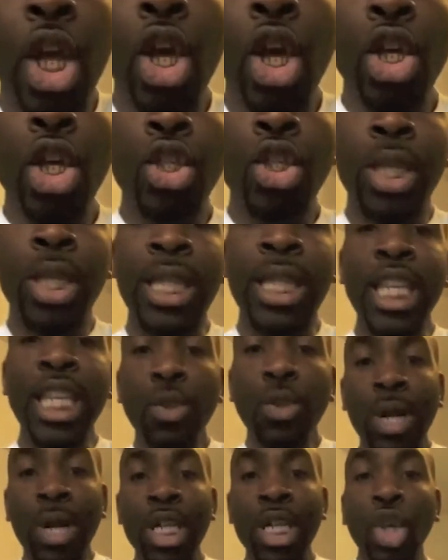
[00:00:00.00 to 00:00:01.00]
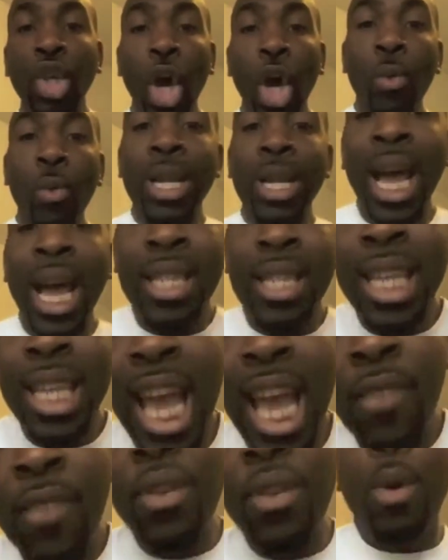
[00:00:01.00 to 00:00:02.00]
So this one is going out to
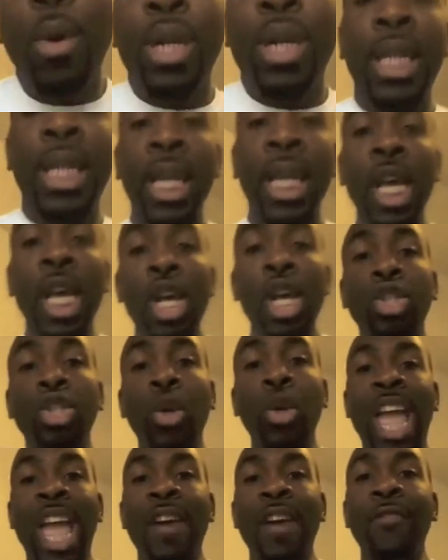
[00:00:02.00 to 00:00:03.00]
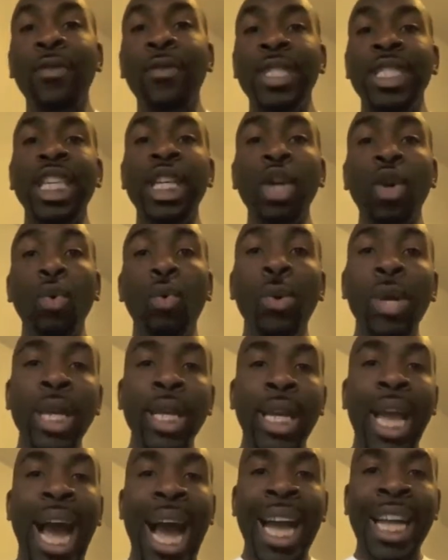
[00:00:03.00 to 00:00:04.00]
everybody. So every single week,
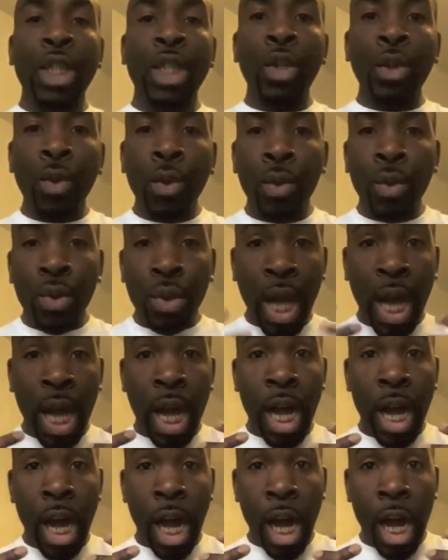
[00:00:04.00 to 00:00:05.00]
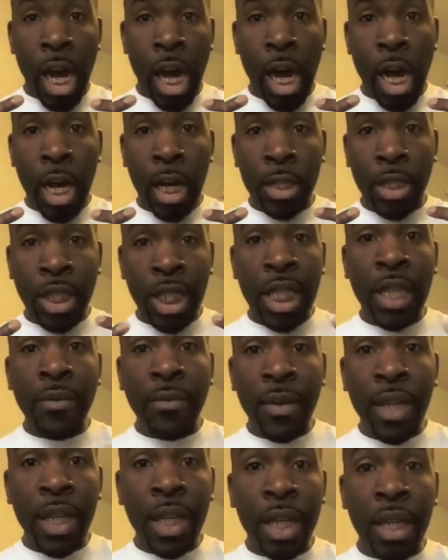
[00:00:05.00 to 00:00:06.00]
I do a, a, a
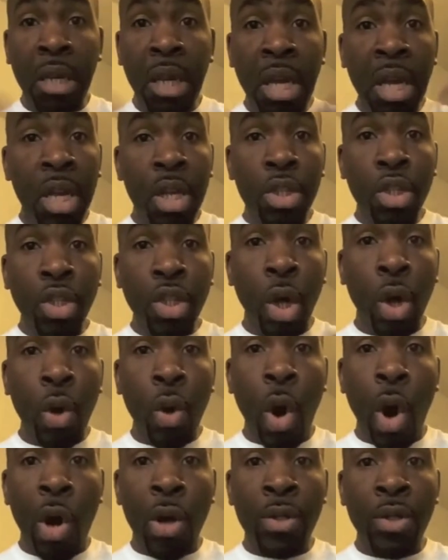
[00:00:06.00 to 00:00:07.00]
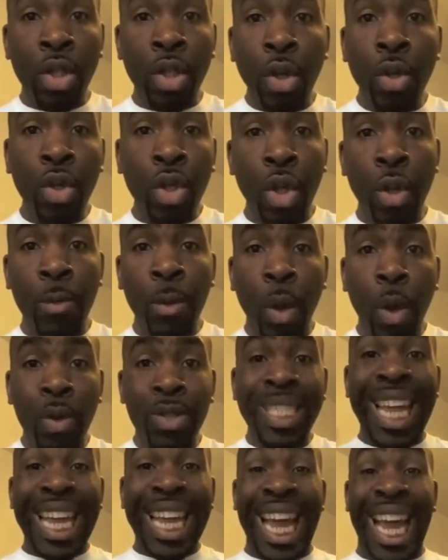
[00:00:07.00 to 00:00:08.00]
TV show on YouTube called
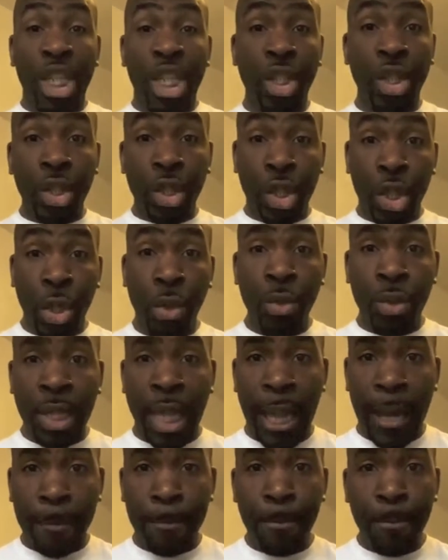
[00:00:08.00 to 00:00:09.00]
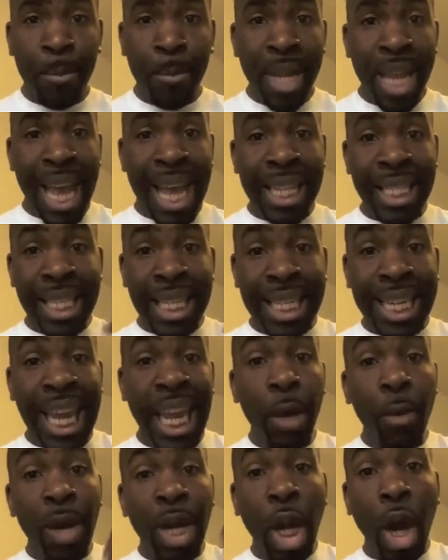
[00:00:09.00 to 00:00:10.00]
Take Action Tuesday. And today
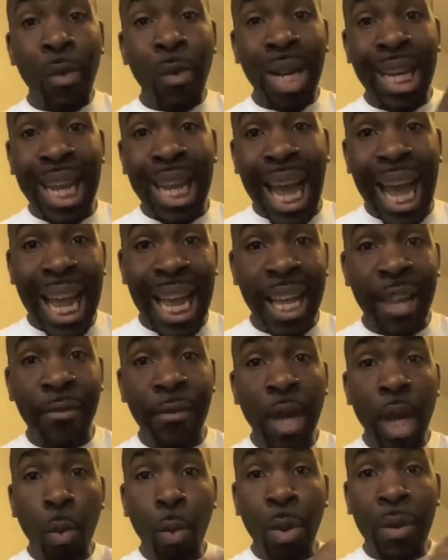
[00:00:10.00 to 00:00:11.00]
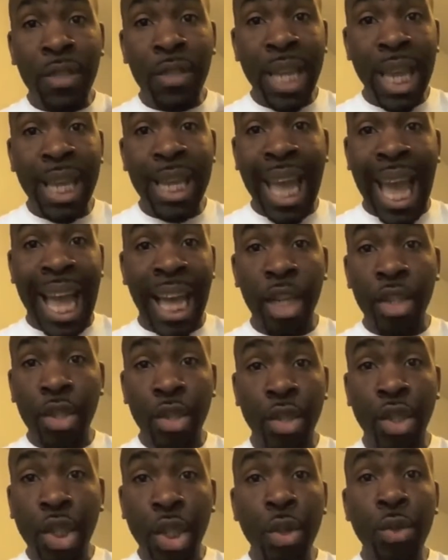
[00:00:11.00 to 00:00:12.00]
we're going live with Take Action
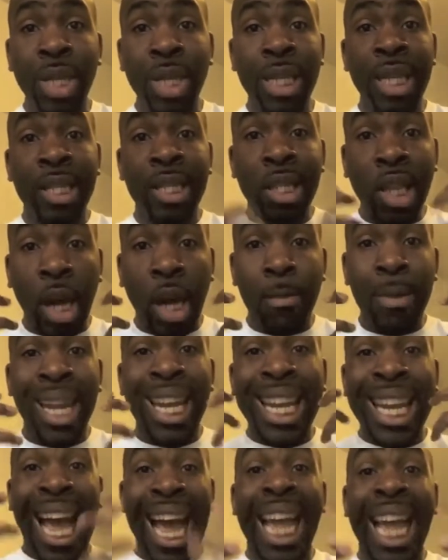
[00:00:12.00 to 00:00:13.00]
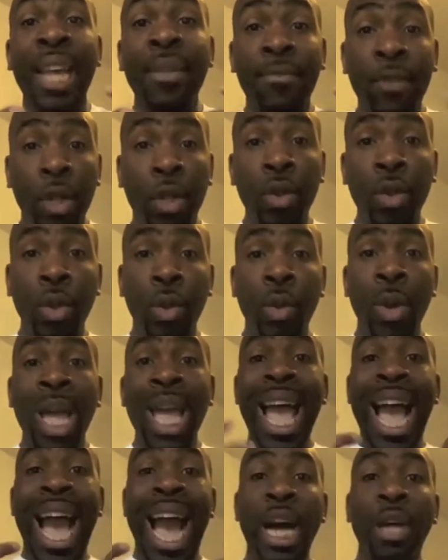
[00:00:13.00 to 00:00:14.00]
Tuesday. This is coming live to you.
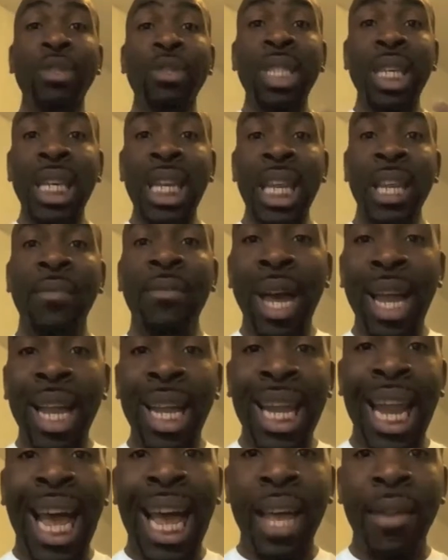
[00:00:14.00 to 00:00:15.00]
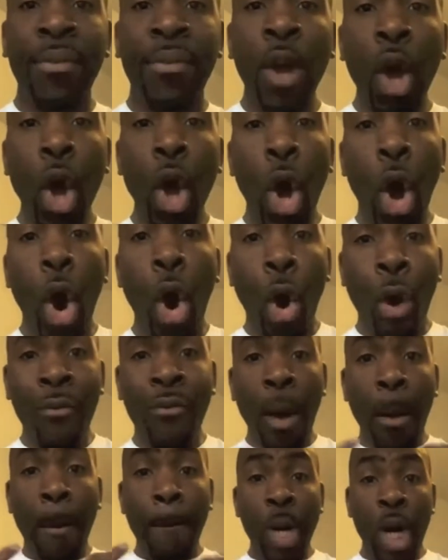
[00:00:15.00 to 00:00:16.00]
How to live a life of
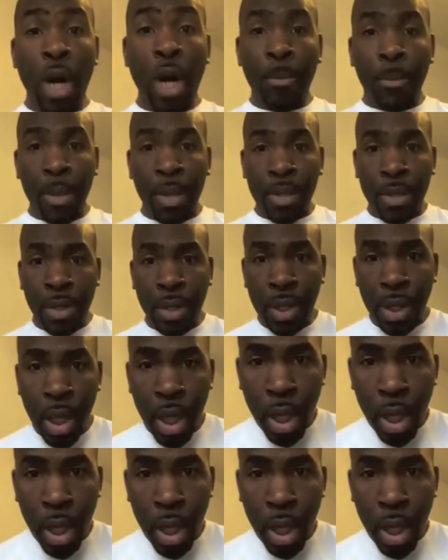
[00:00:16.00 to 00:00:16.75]
purpose.